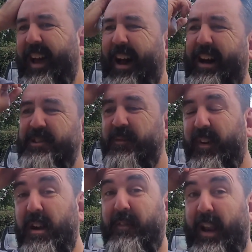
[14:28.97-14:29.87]
and some
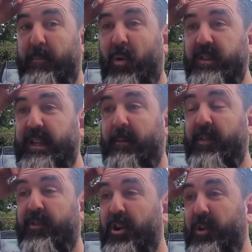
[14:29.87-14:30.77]
very valid points coming
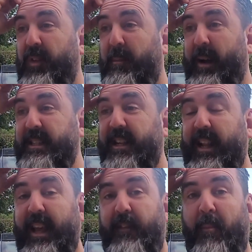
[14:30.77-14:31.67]
through that
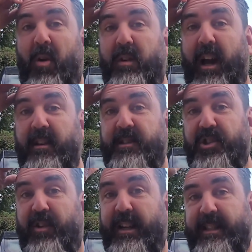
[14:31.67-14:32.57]
basically if I'm not going to
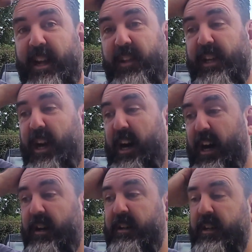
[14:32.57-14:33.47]
track day the
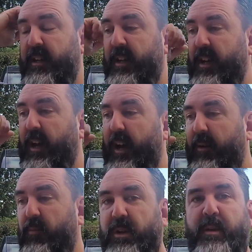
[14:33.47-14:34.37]
car,
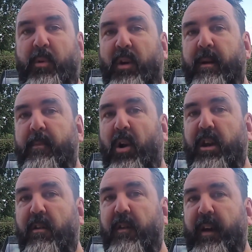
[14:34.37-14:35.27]
what's the point in
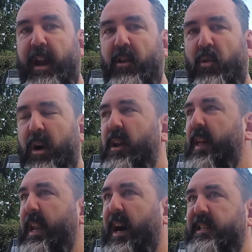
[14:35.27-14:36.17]
polyurethane? Or I know they'll
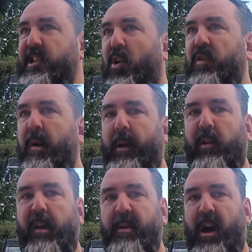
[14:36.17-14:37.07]
last longer, but it'll
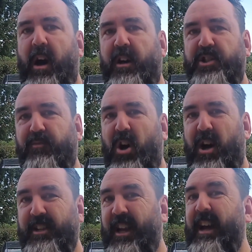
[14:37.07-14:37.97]
give me a harsher
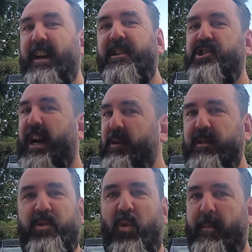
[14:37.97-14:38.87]
ride. Jaguar
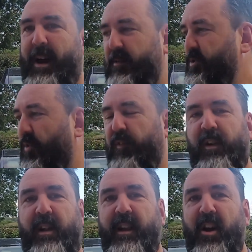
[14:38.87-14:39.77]
is all about sort of
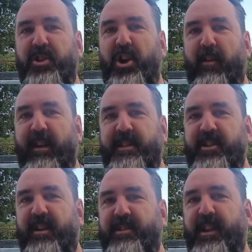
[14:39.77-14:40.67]

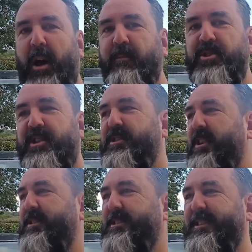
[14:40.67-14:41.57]
luxuriousness and
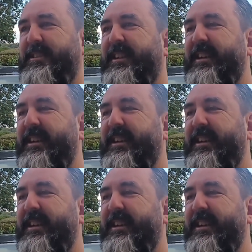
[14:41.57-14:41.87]
umptuousness and